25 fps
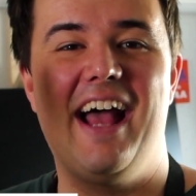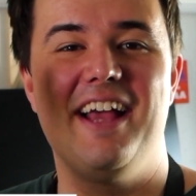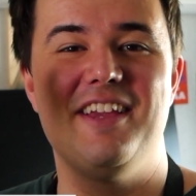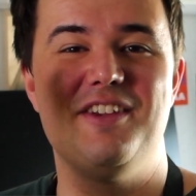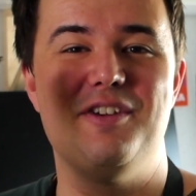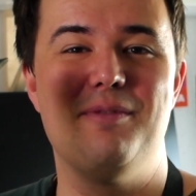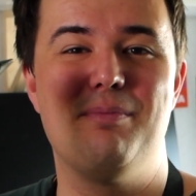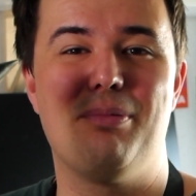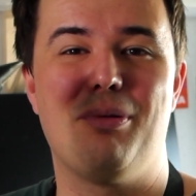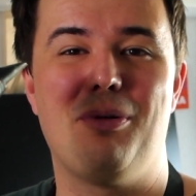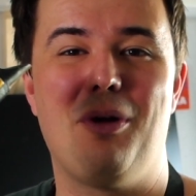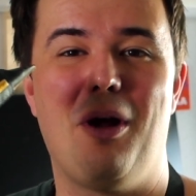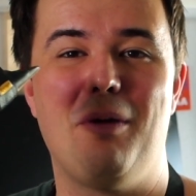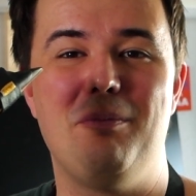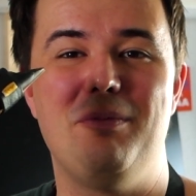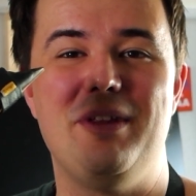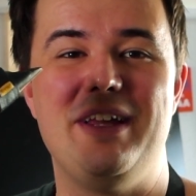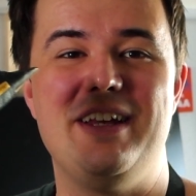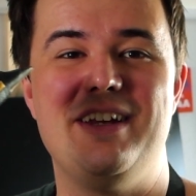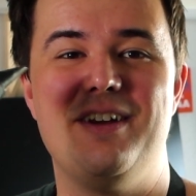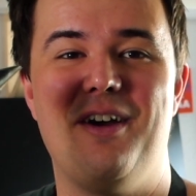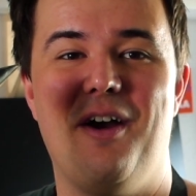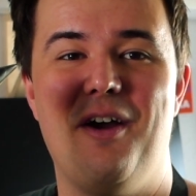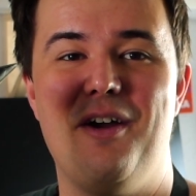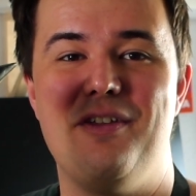you probably
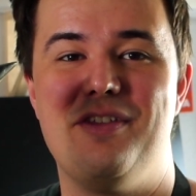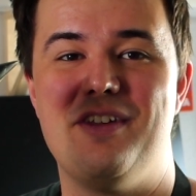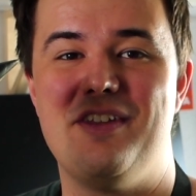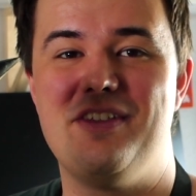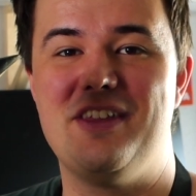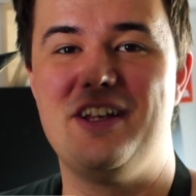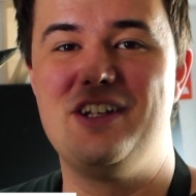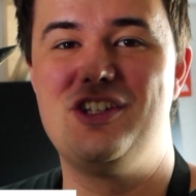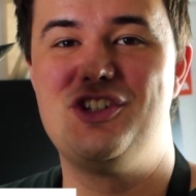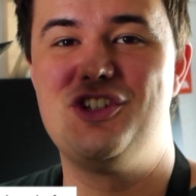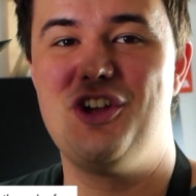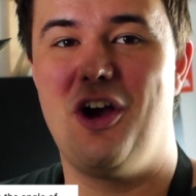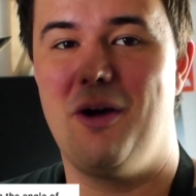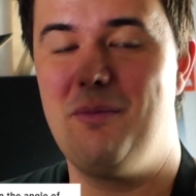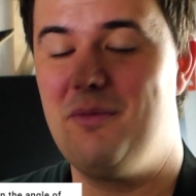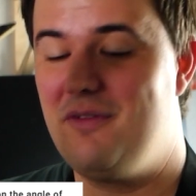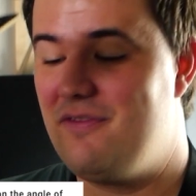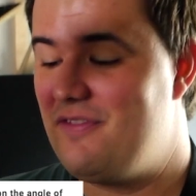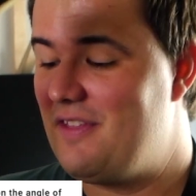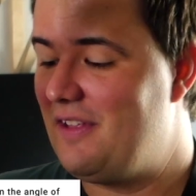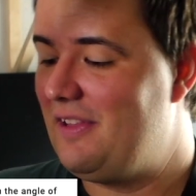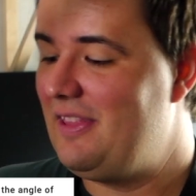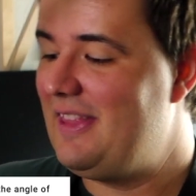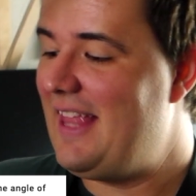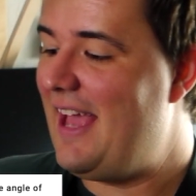know that the job of
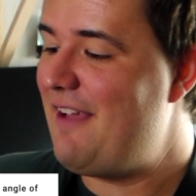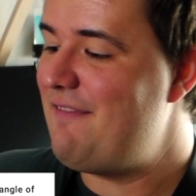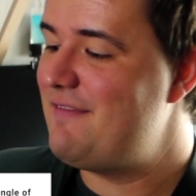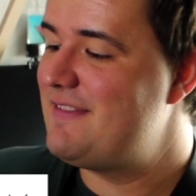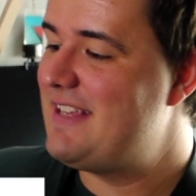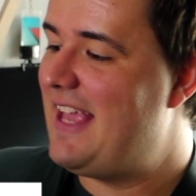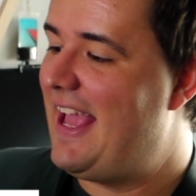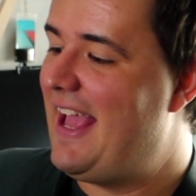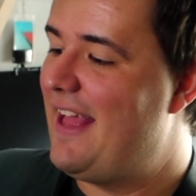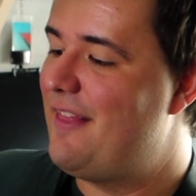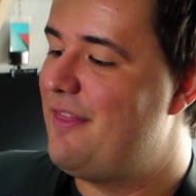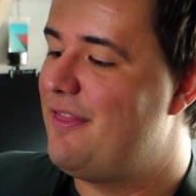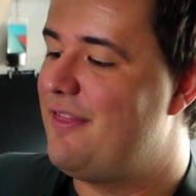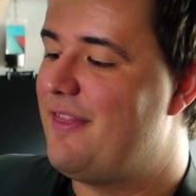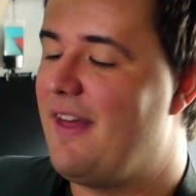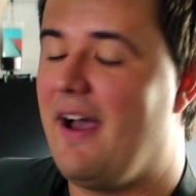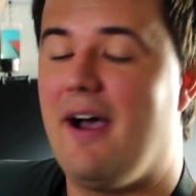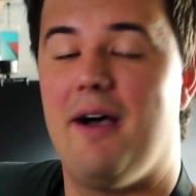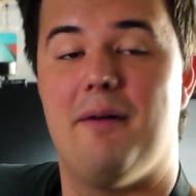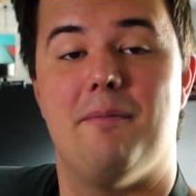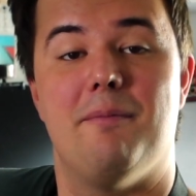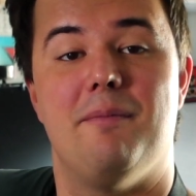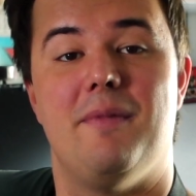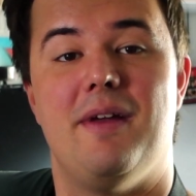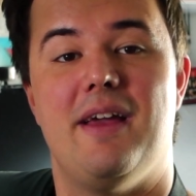the left hand
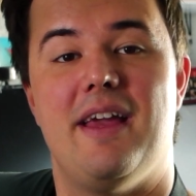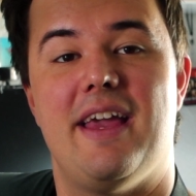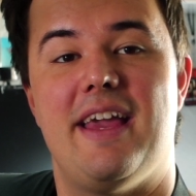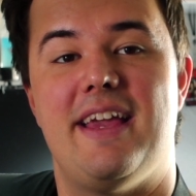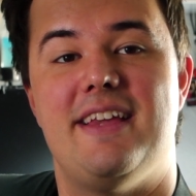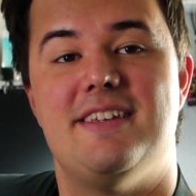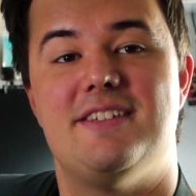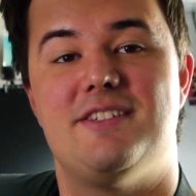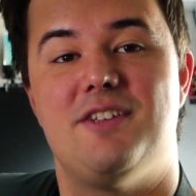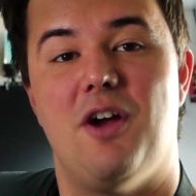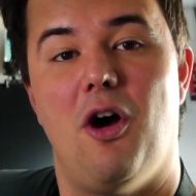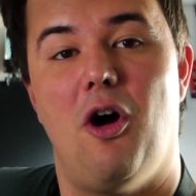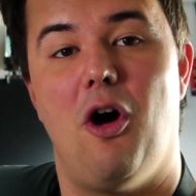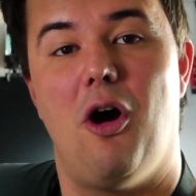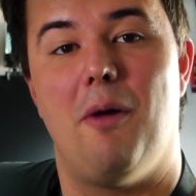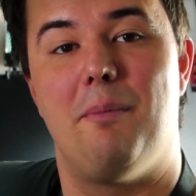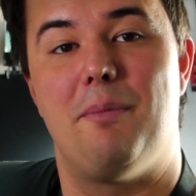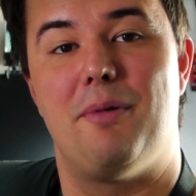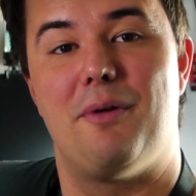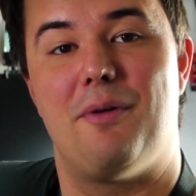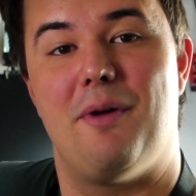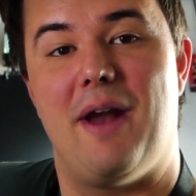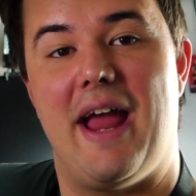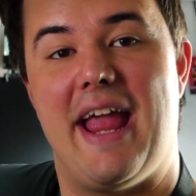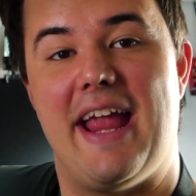thumb is to
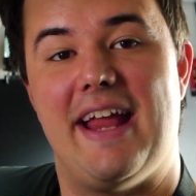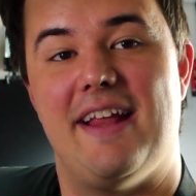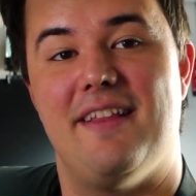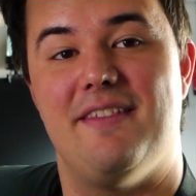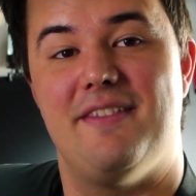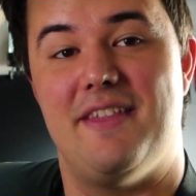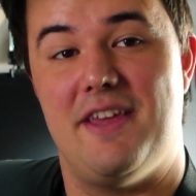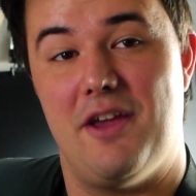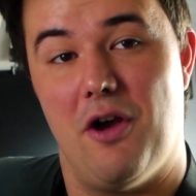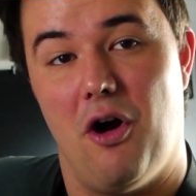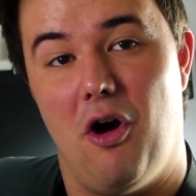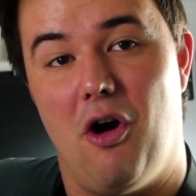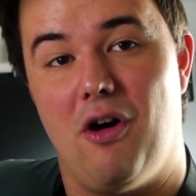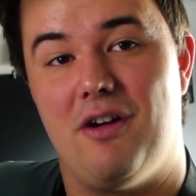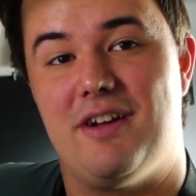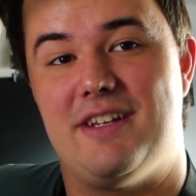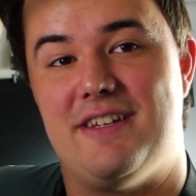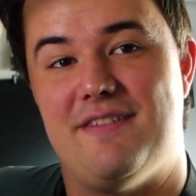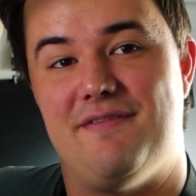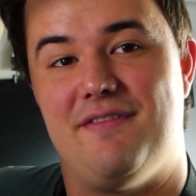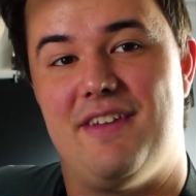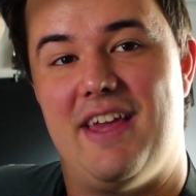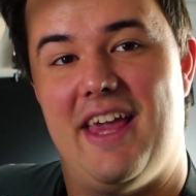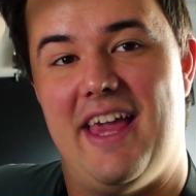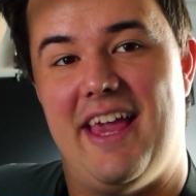operate the
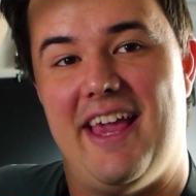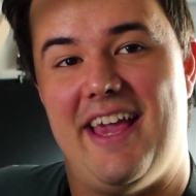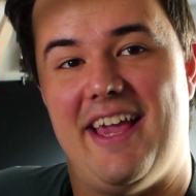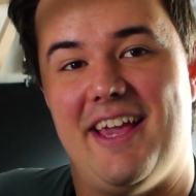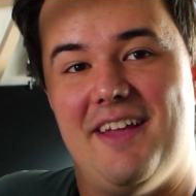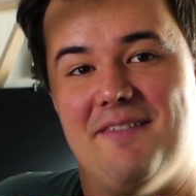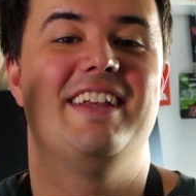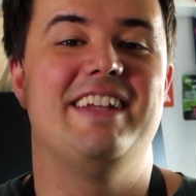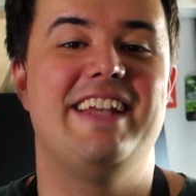octave key.